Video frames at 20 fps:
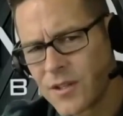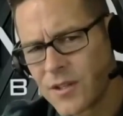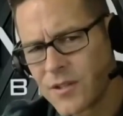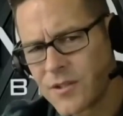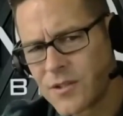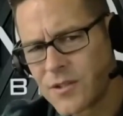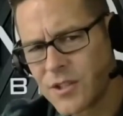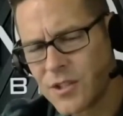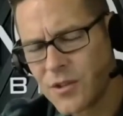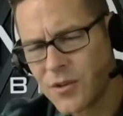
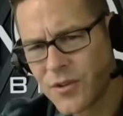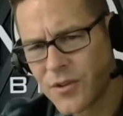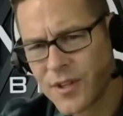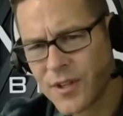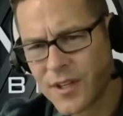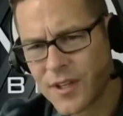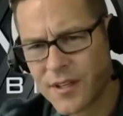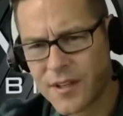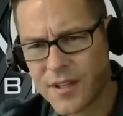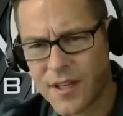Do you
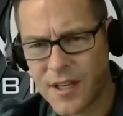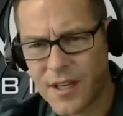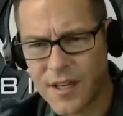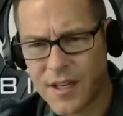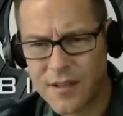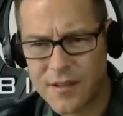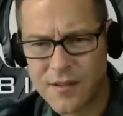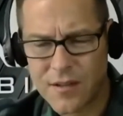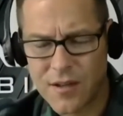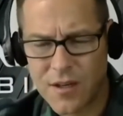think that
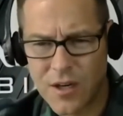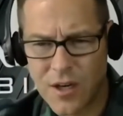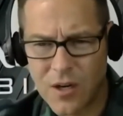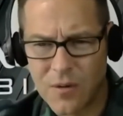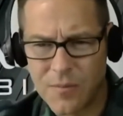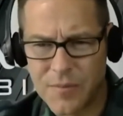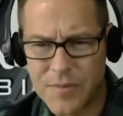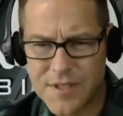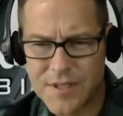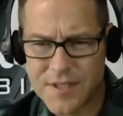all
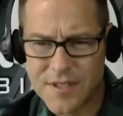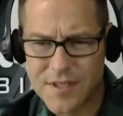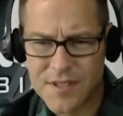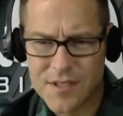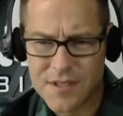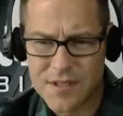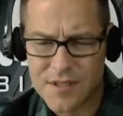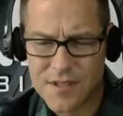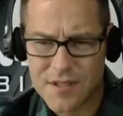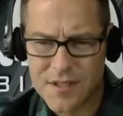
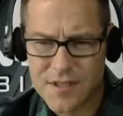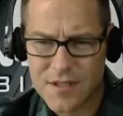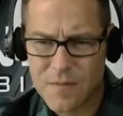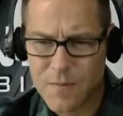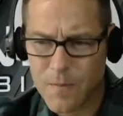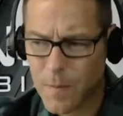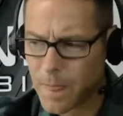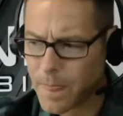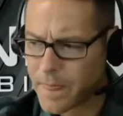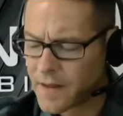businesses
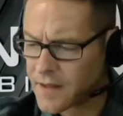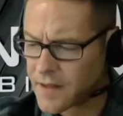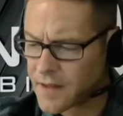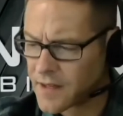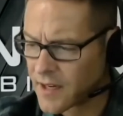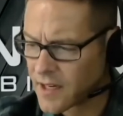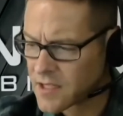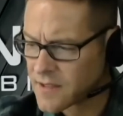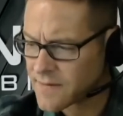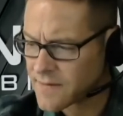in the
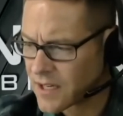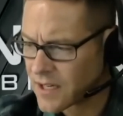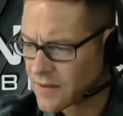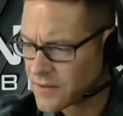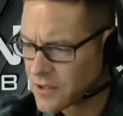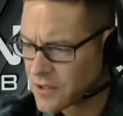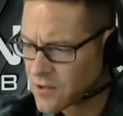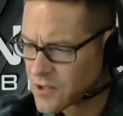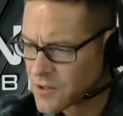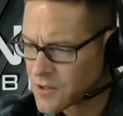next 5
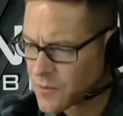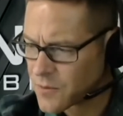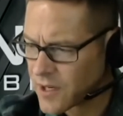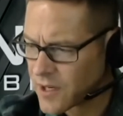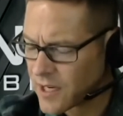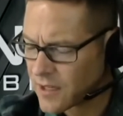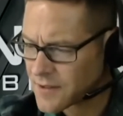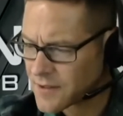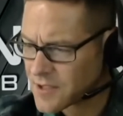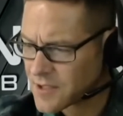years will
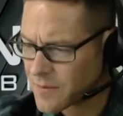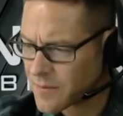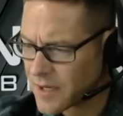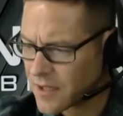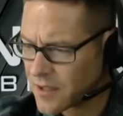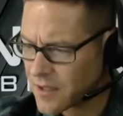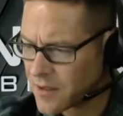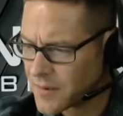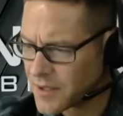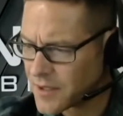have some
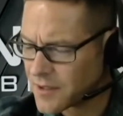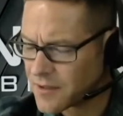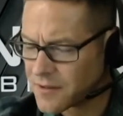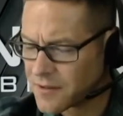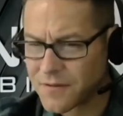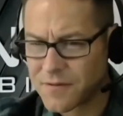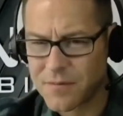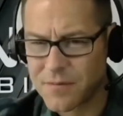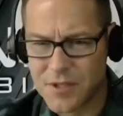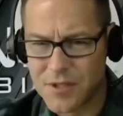element
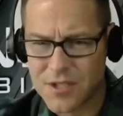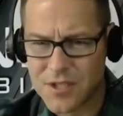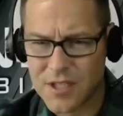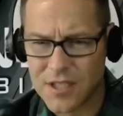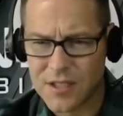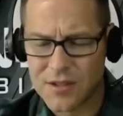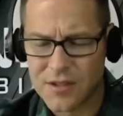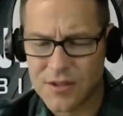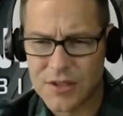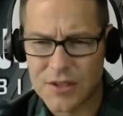of
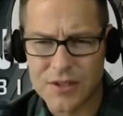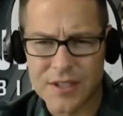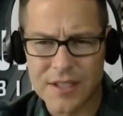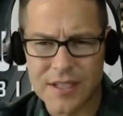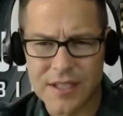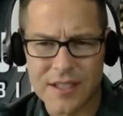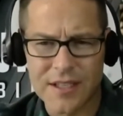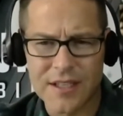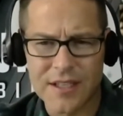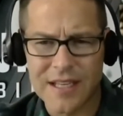machine
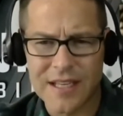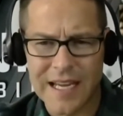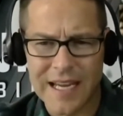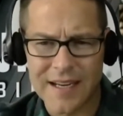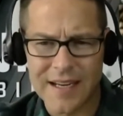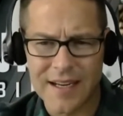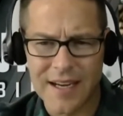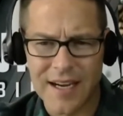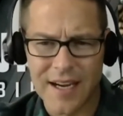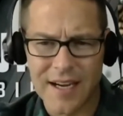learning and
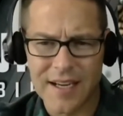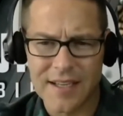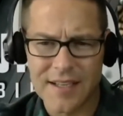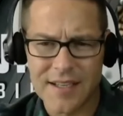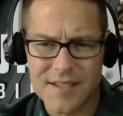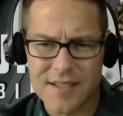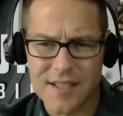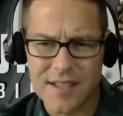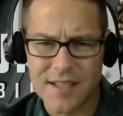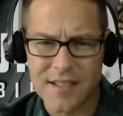AI
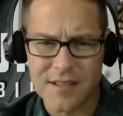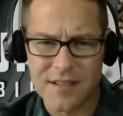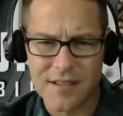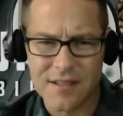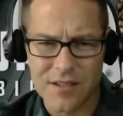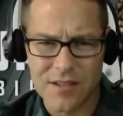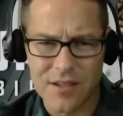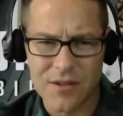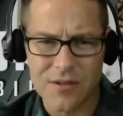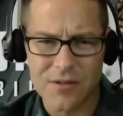as they,
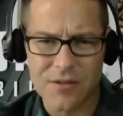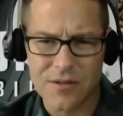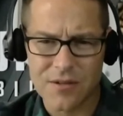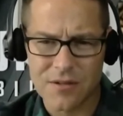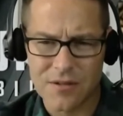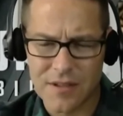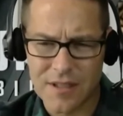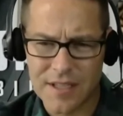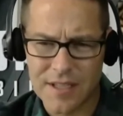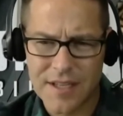
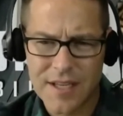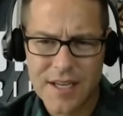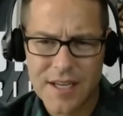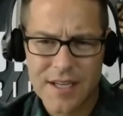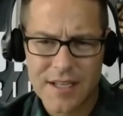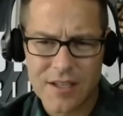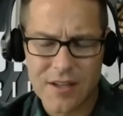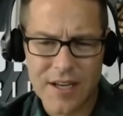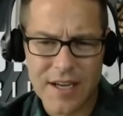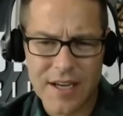
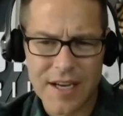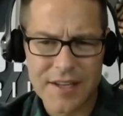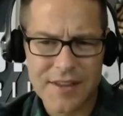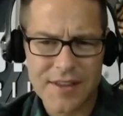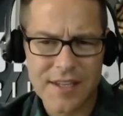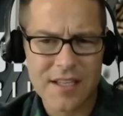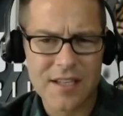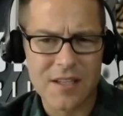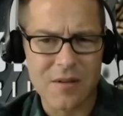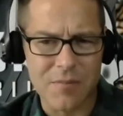I
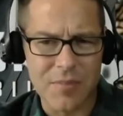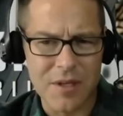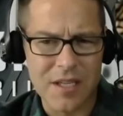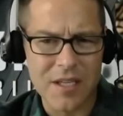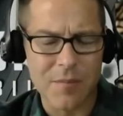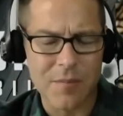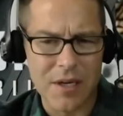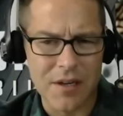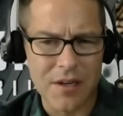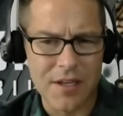think the big
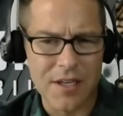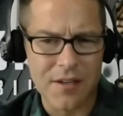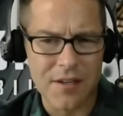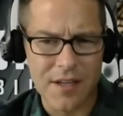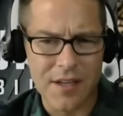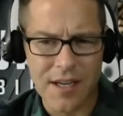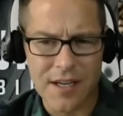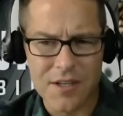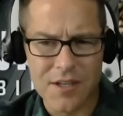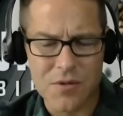barrier
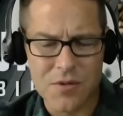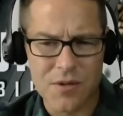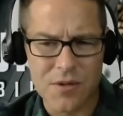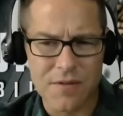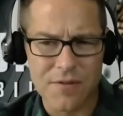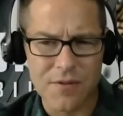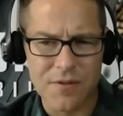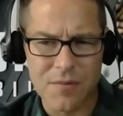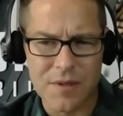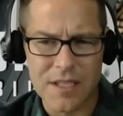to entry
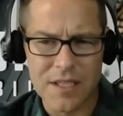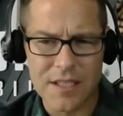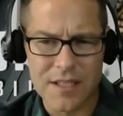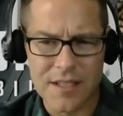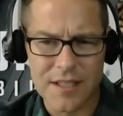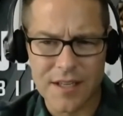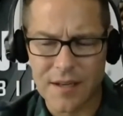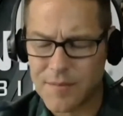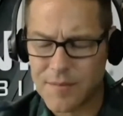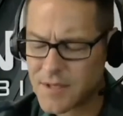for me
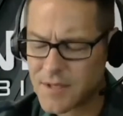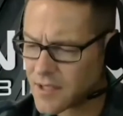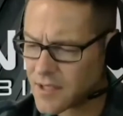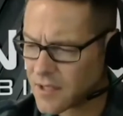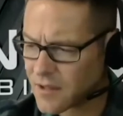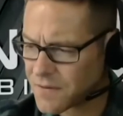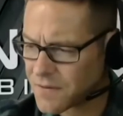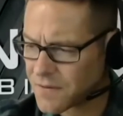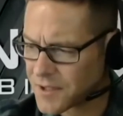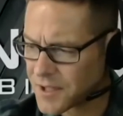that I'm seeing
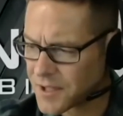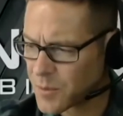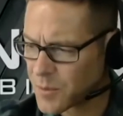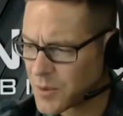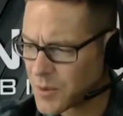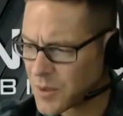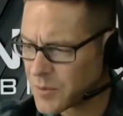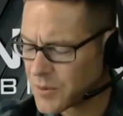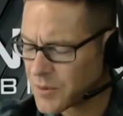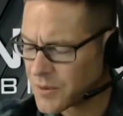for a lot of
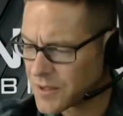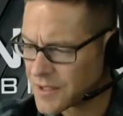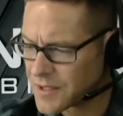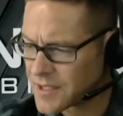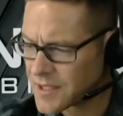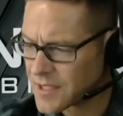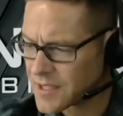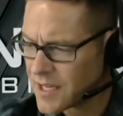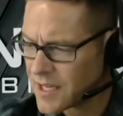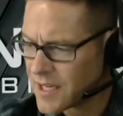people is